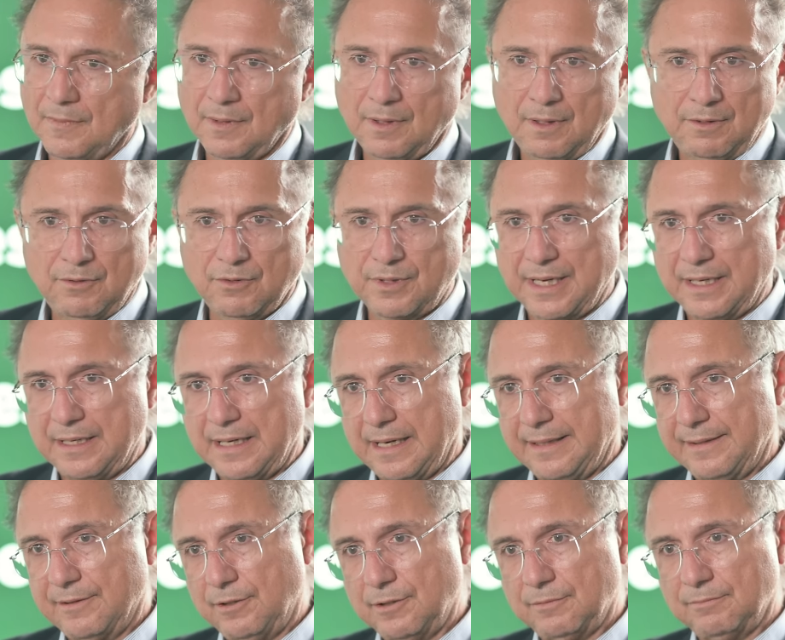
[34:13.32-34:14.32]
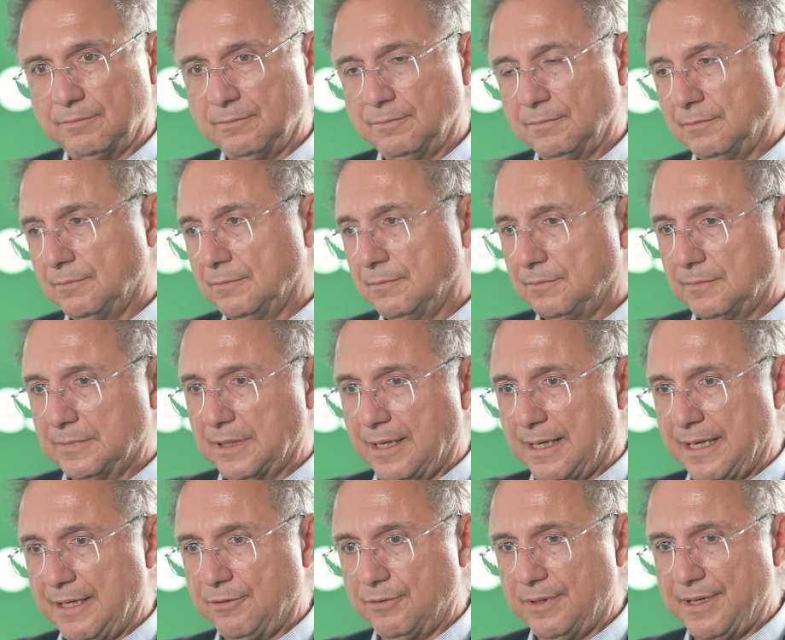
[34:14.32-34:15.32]
You can handle
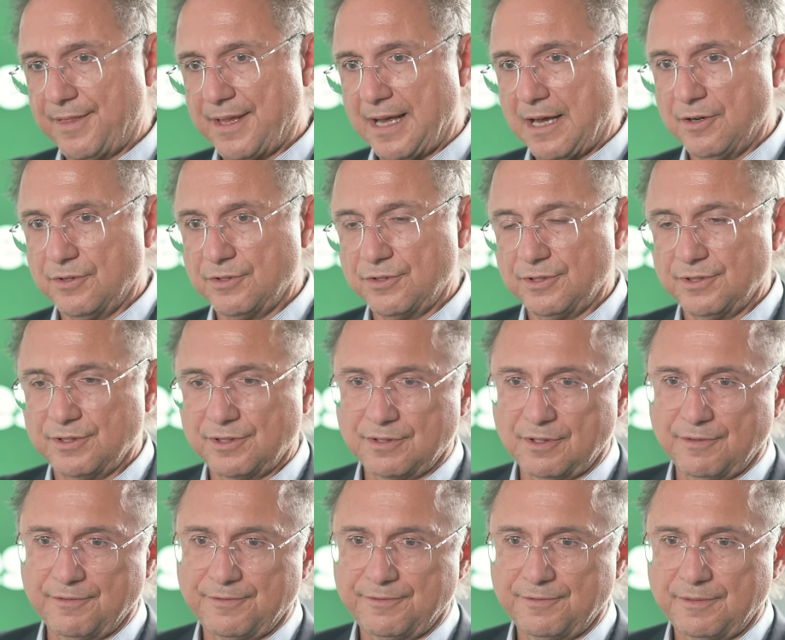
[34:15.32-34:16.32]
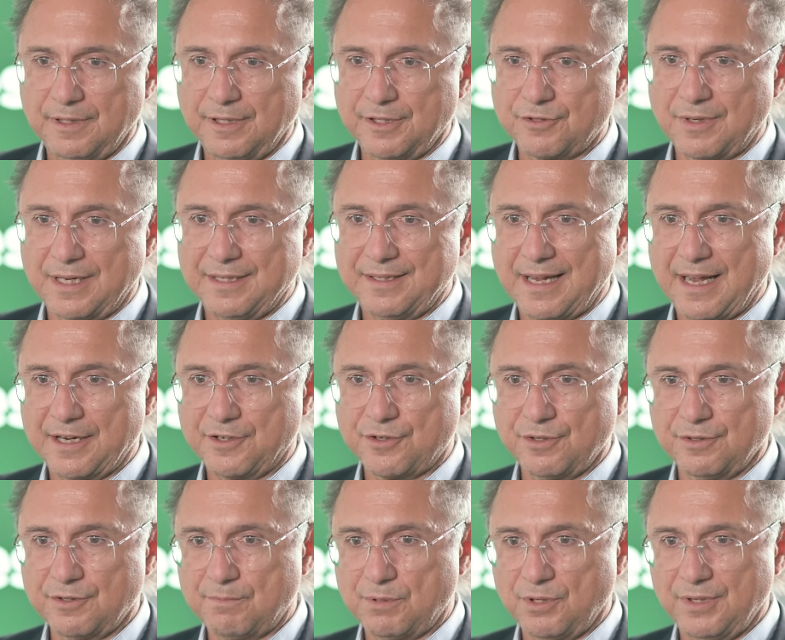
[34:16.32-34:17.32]
hundreds of thousands of
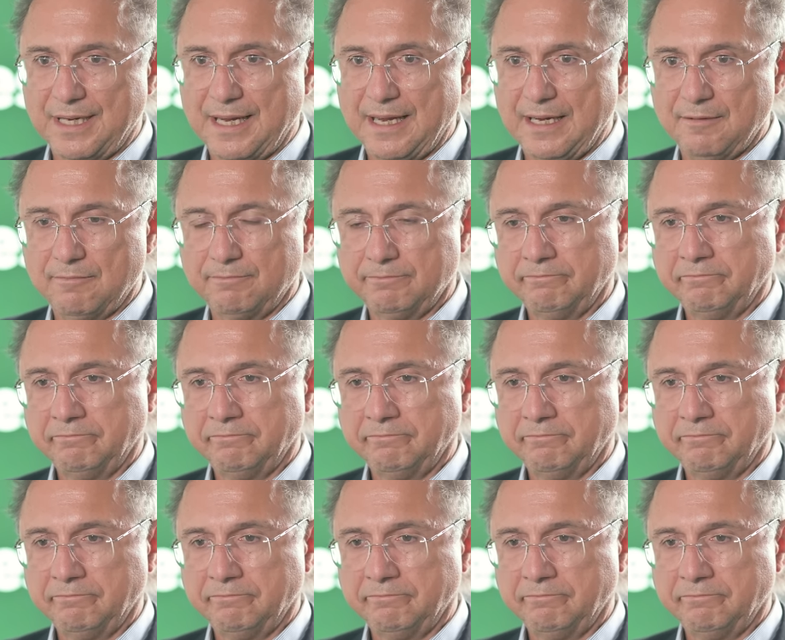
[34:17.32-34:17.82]
transactions per day.